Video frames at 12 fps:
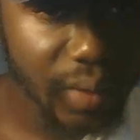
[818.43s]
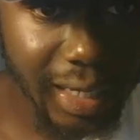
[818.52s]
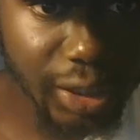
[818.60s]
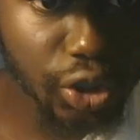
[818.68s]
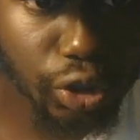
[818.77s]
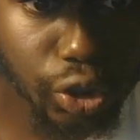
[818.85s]

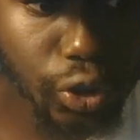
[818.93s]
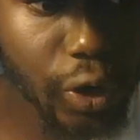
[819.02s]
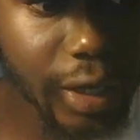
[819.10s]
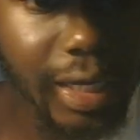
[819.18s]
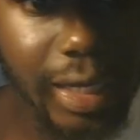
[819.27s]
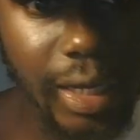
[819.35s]
As you
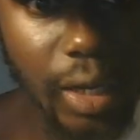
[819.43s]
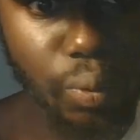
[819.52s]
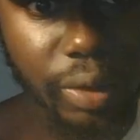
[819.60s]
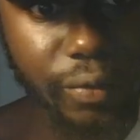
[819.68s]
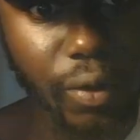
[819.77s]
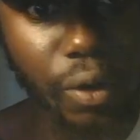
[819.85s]
saw
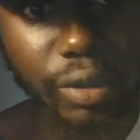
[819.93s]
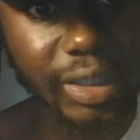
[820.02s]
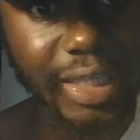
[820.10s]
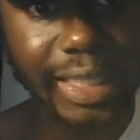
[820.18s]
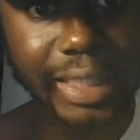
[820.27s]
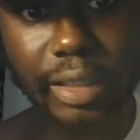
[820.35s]
with Florida
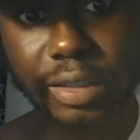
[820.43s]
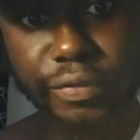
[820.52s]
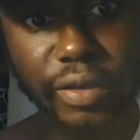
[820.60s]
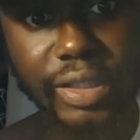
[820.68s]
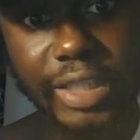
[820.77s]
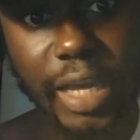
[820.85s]
State, his
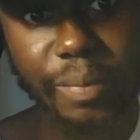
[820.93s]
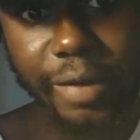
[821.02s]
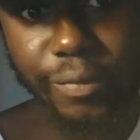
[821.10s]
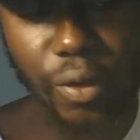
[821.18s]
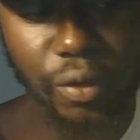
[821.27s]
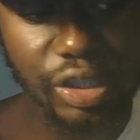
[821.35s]
first game
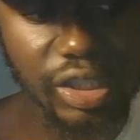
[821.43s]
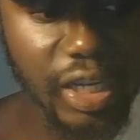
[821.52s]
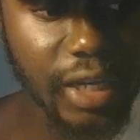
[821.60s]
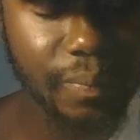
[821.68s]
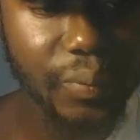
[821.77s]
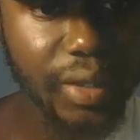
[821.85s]
at Florida
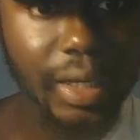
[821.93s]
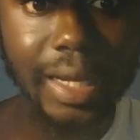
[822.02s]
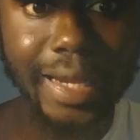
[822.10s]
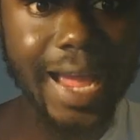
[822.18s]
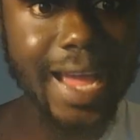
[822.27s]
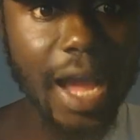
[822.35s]
State,
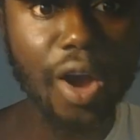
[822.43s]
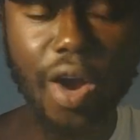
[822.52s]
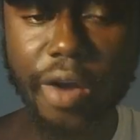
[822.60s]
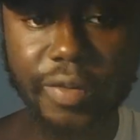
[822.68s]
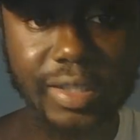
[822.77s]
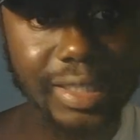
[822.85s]
that guy
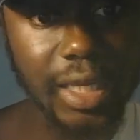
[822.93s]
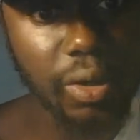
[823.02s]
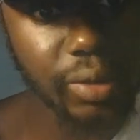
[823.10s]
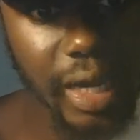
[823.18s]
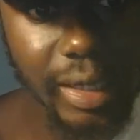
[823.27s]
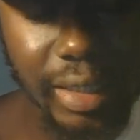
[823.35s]
offense
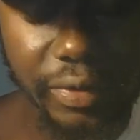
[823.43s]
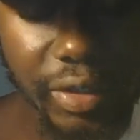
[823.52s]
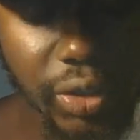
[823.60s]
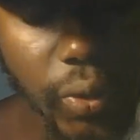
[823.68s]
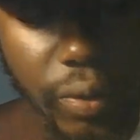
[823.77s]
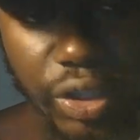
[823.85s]
killed our
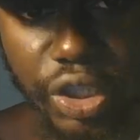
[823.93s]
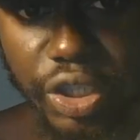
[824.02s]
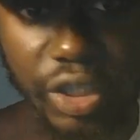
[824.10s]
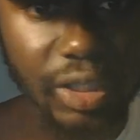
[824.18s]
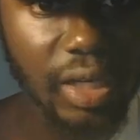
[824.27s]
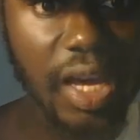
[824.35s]
defense all these
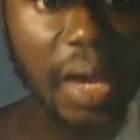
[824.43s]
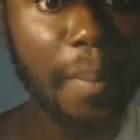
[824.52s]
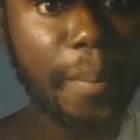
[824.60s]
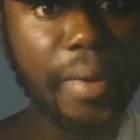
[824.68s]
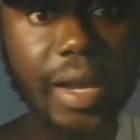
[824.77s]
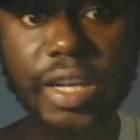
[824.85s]
years.
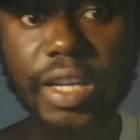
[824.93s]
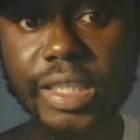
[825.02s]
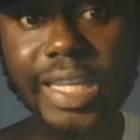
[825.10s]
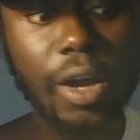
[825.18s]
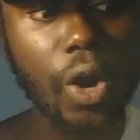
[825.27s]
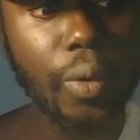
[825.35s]
Maryland
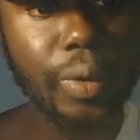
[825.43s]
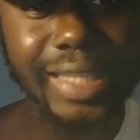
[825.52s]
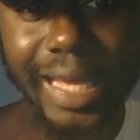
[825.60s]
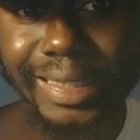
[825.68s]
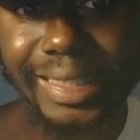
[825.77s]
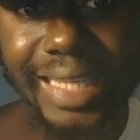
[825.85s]
has always
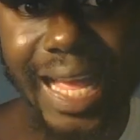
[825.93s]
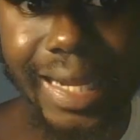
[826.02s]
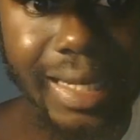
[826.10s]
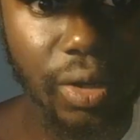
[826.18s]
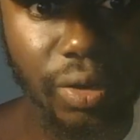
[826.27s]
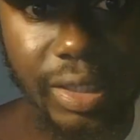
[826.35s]
had
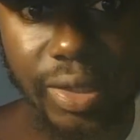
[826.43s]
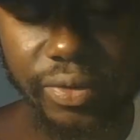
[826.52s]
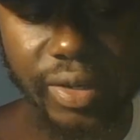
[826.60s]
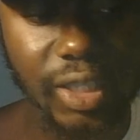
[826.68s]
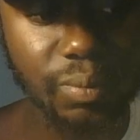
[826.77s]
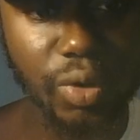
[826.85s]
talent on
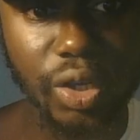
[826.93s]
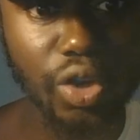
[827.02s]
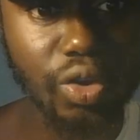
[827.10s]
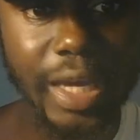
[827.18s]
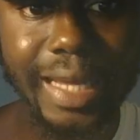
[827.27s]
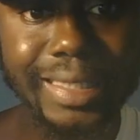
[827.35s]
defense, but
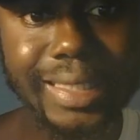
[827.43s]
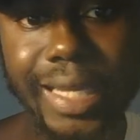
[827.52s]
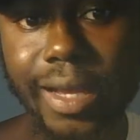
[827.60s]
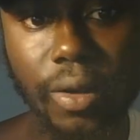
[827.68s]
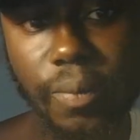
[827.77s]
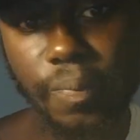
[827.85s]
you can't
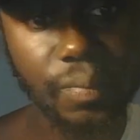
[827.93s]
tell.